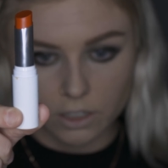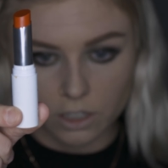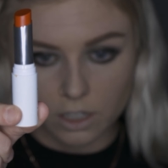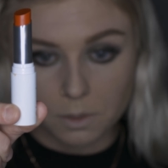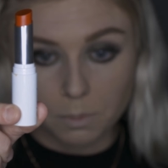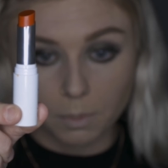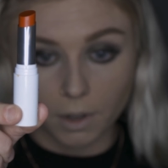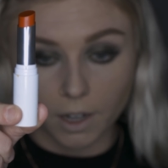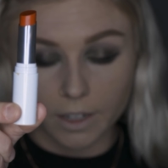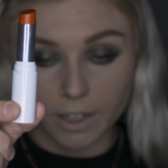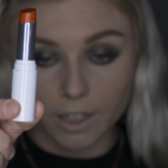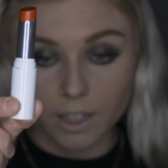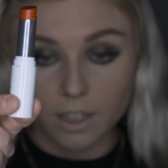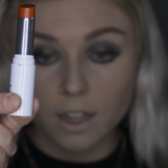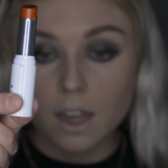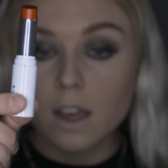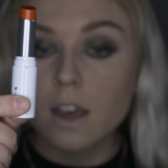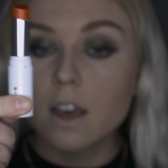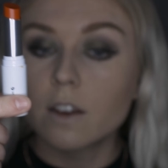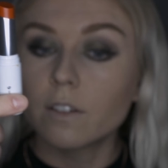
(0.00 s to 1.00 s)
just bought it.
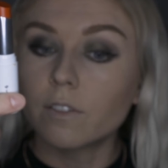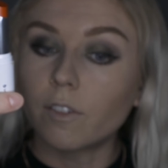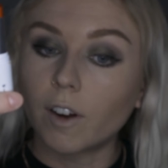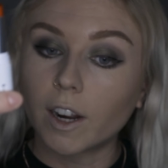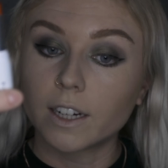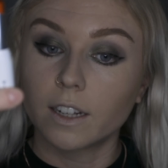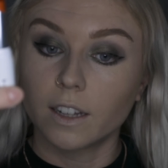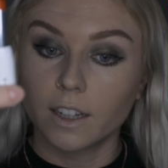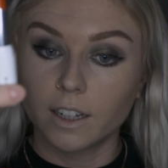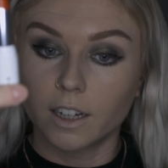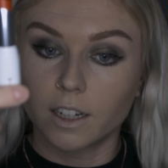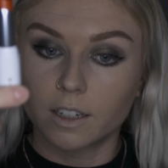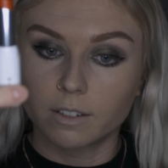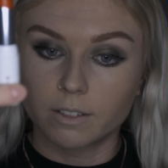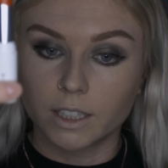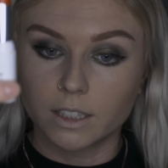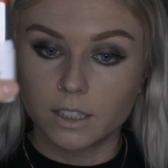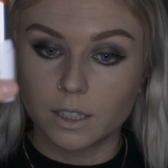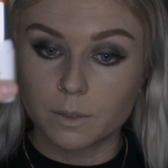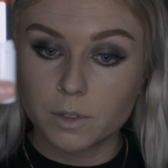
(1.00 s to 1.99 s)
Finally got a
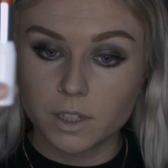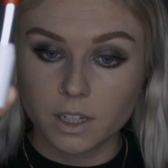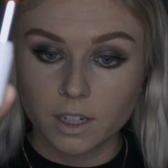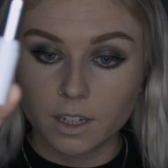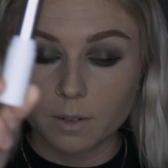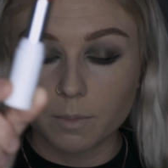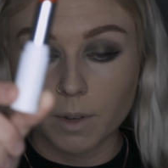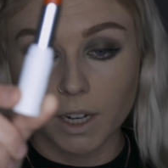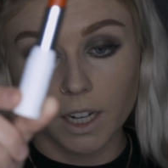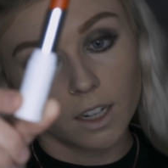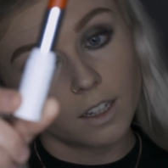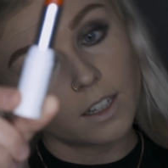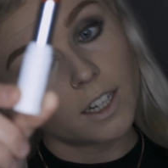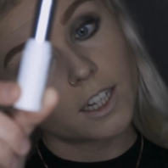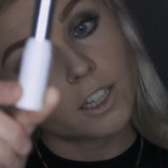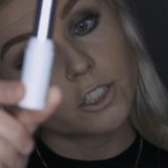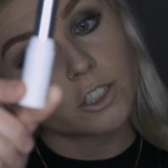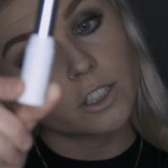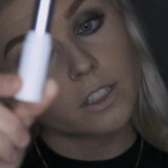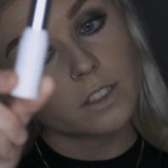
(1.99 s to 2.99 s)
red lipstick in my
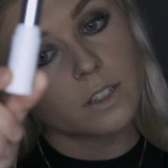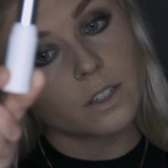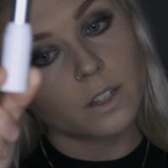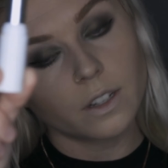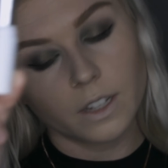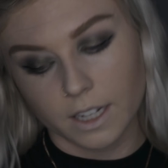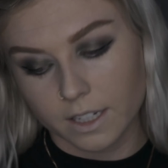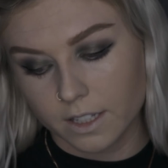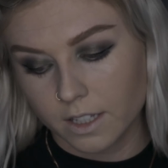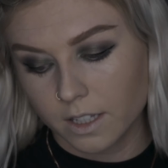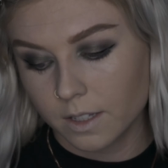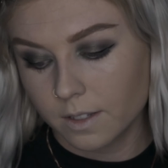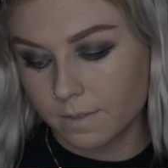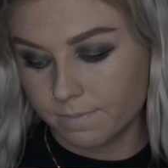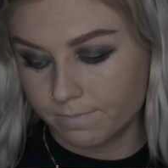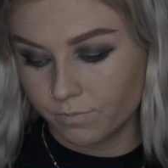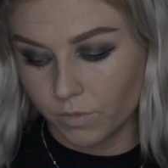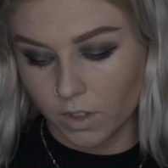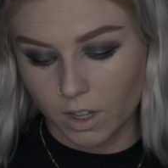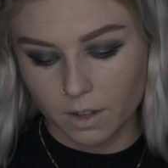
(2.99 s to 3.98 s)
collection, so that's
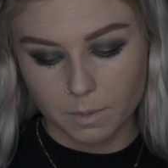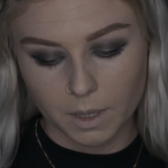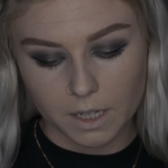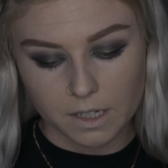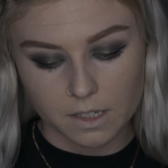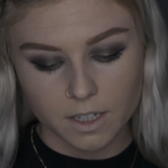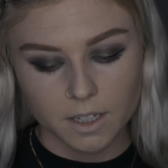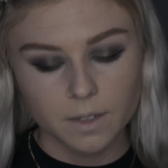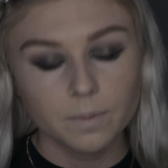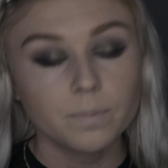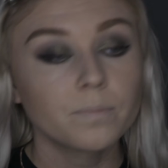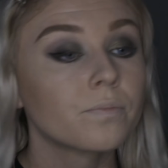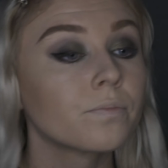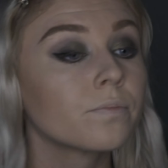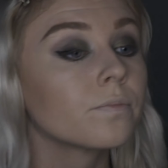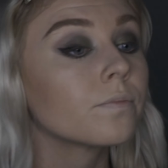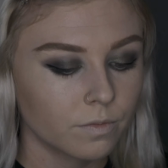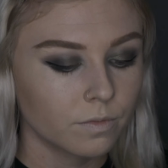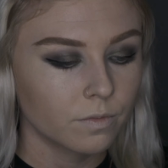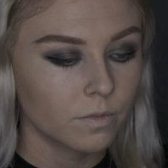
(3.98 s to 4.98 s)
amazing.
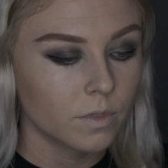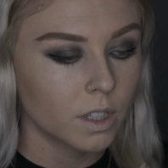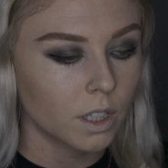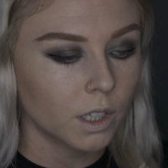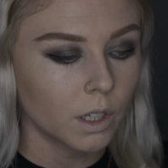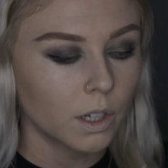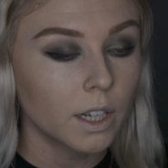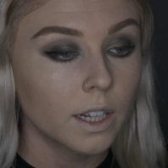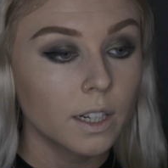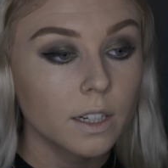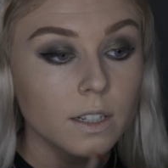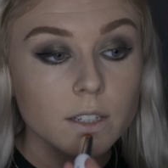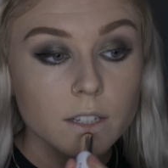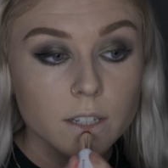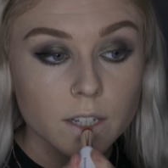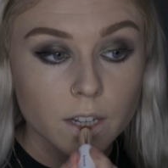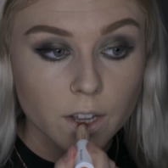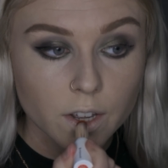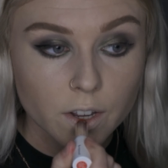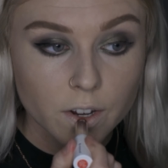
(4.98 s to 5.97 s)
Let's go ahead and
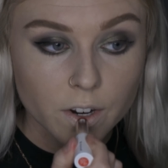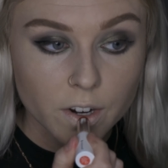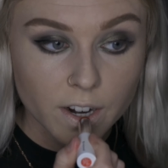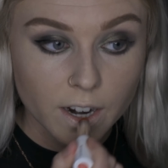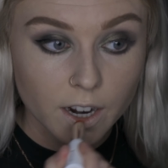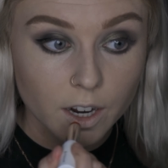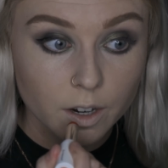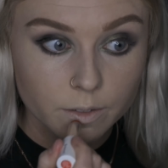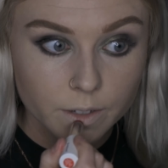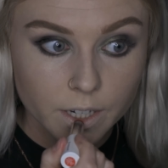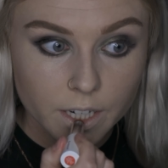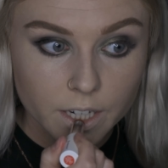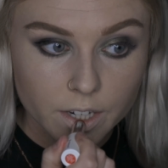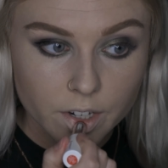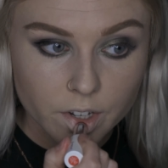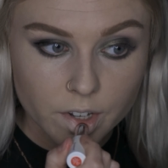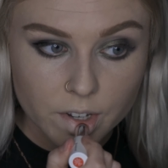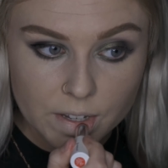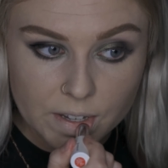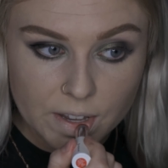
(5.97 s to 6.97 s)
see here how red it
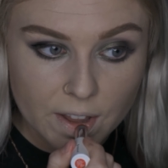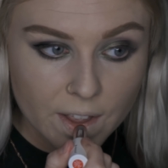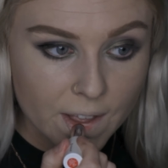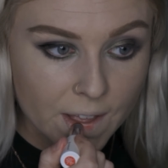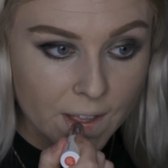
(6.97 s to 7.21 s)
is.